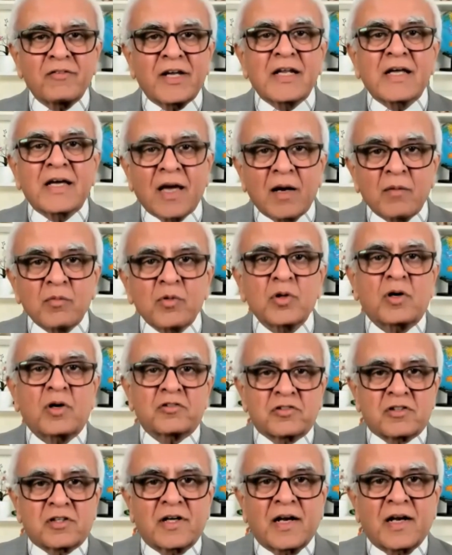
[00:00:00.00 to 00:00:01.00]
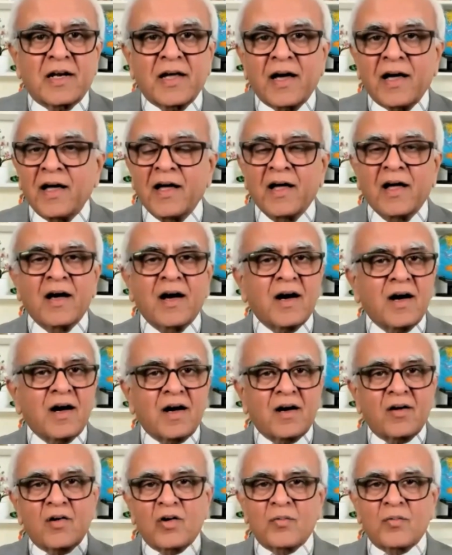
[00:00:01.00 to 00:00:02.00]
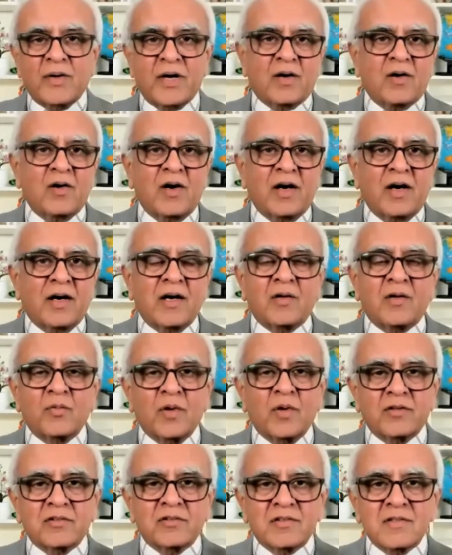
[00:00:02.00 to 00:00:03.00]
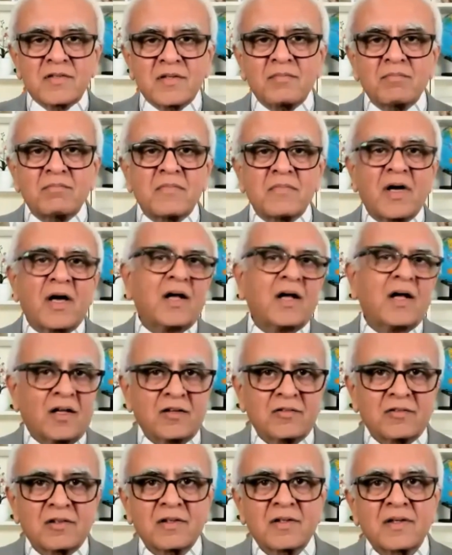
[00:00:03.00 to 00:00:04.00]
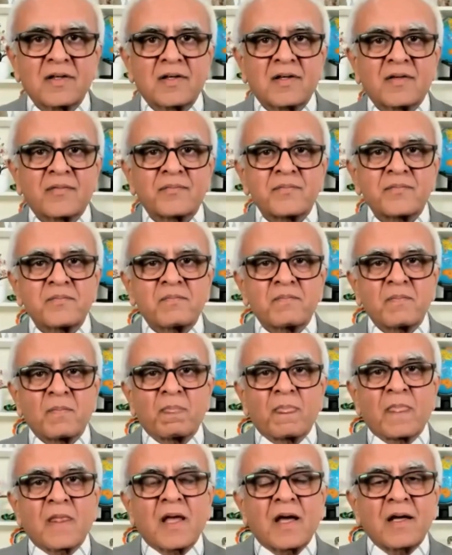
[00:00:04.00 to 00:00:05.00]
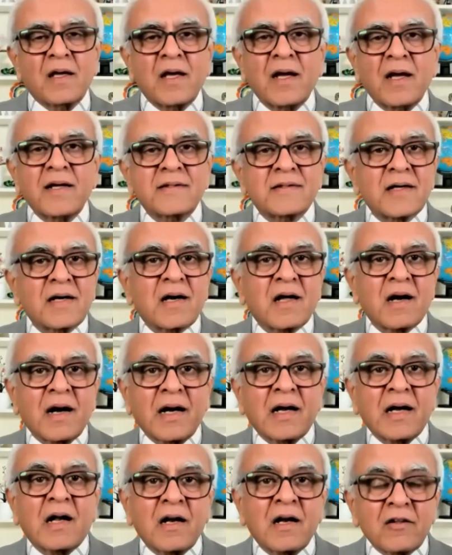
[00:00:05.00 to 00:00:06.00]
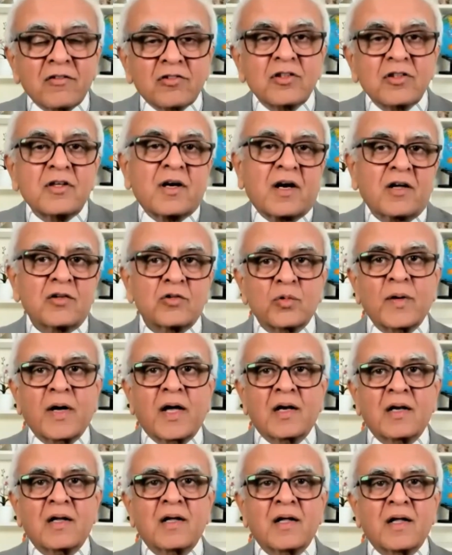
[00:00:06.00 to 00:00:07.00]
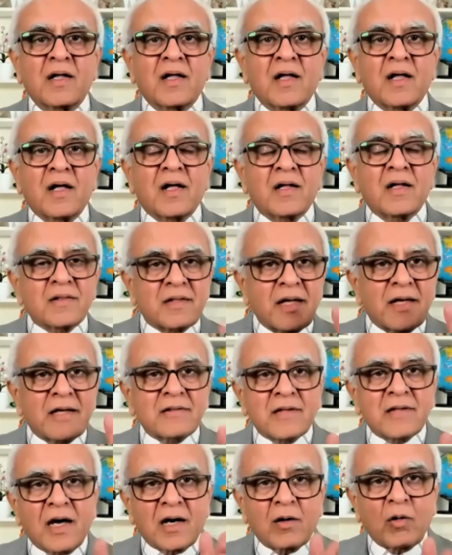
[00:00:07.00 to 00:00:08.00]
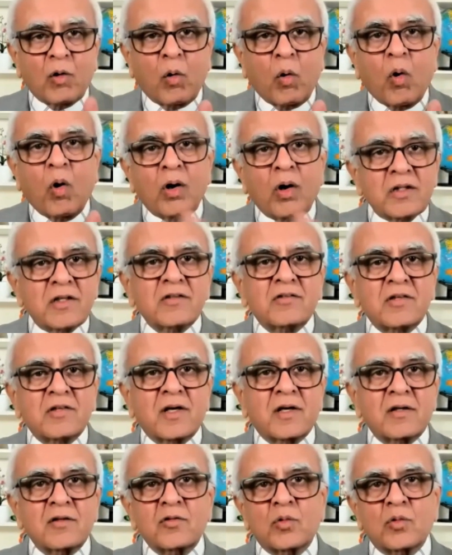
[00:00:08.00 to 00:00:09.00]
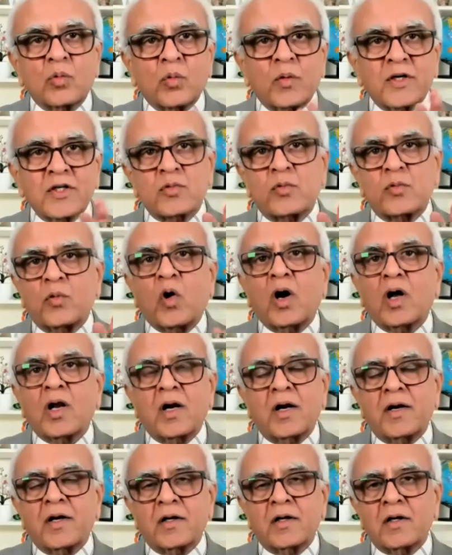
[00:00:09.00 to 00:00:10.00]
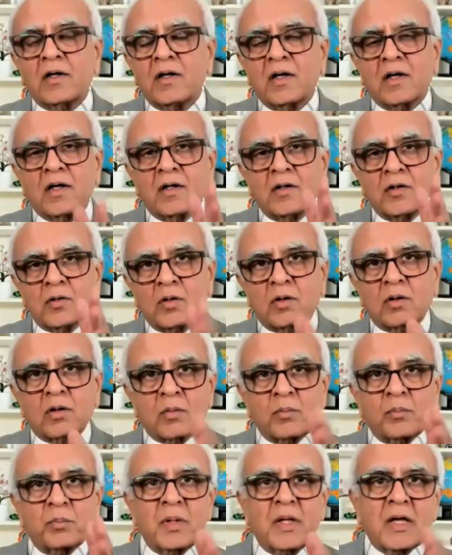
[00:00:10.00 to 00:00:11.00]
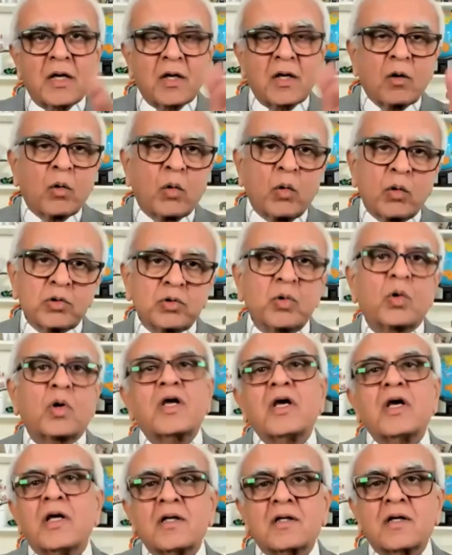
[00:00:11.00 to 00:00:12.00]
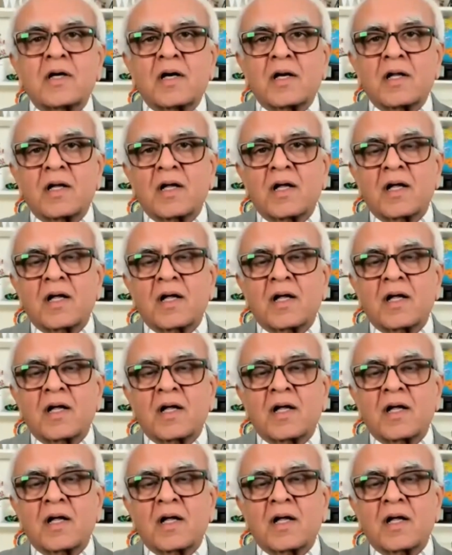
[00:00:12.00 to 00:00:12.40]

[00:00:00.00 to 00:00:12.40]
When he came to Australia, oh my God, it was tremendous. He is a great listener as well. These are all the things which fall under your being growth oriented.